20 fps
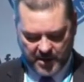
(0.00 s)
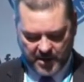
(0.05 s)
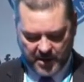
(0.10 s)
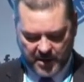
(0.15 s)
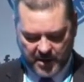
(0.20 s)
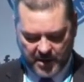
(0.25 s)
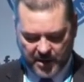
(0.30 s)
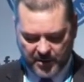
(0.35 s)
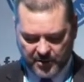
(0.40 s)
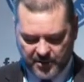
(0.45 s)

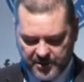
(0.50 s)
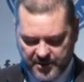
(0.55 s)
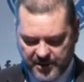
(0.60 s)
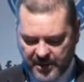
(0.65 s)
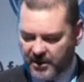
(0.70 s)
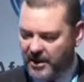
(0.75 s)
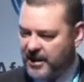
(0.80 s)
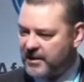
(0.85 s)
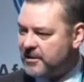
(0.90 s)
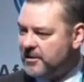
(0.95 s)
I'd
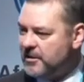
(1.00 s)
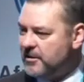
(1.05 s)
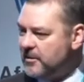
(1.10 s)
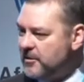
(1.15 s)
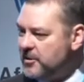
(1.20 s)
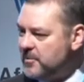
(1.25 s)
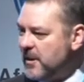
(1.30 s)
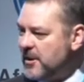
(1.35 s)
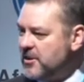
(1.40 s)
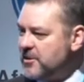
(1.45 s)
also like to
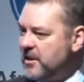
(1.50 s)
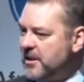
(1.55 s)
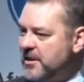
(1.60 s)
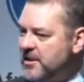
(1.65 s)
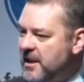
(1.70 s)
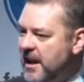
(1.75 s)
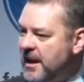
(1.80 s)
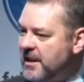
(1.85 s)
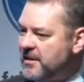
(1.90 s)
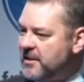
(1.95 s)
especially
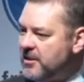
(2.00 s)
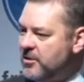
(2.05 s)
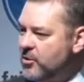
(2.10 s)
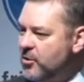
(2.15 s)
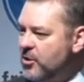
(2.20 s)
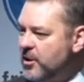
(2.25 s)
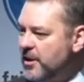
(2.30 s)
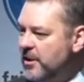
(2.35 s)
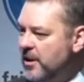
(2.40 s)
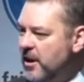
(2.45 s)
thank the
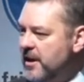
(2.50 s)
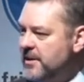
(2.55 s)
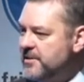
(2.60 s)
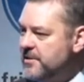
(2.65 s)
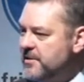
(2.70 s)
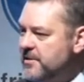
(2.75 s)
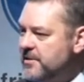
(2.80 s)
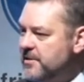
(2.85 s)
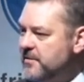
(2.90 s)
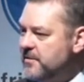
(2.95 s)

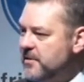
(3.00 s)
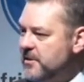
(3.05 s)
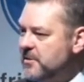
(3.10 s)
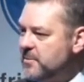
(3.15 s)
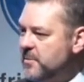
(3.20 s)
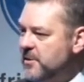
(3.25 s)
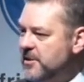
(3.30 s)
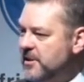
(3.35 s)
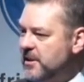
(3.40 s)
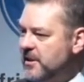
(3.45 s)
organisers of this
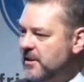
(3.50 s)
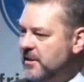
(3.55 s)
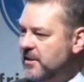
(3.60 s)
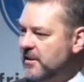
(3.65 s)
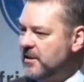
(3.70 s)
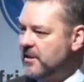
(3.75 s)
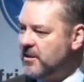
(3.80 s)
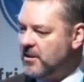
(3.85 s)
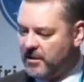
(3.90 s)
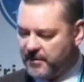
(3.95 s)
particular
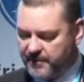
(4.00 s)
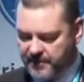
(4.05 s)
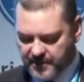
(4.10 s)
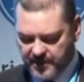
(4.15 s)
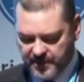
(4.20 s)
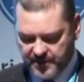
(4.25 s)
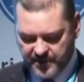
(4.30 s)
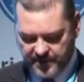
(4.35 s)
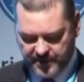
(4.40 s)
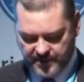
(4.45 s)

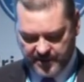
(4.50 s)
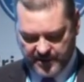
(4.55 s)
conference,